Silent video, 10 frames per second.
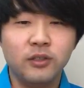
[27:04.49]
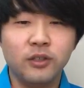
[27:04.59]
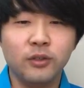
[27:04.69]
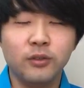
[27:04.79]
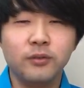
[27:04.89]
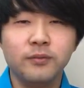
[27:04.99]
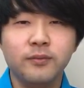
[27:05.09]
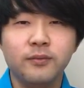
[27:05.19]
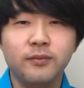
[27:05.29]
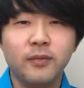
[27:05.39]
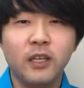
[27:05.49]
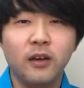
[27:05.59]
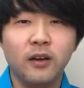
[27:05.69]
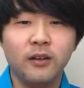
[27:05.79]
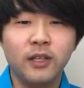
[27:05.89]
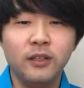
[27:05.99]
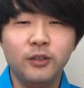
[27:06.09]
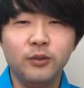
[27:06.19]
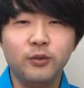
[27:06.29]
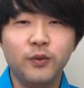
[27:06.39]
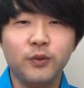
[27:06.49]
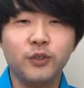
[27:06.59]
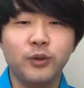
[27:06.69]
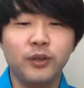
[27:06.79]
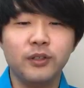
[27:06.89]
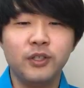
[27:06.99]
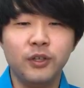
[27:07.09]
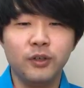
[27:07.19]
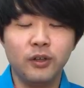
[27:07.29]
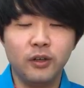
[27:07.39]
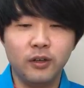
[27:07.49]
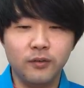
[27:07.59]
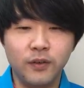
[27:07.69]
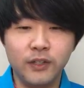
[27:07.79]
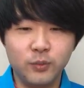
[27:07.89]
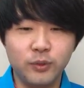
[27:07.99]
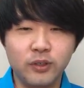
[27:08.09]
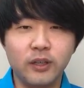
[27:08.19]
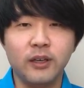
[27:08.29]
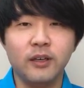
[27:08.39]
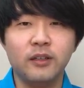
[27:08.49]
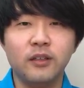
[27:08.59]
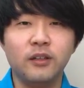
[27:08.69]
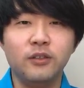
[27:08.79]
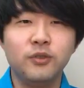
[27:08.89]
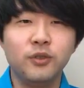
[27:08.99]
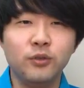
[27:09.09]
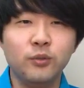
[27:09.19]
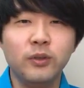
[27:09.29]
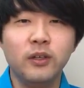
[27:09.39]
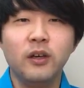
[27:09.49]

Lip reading: So thank you for joining us here on Facebook and on YouTube.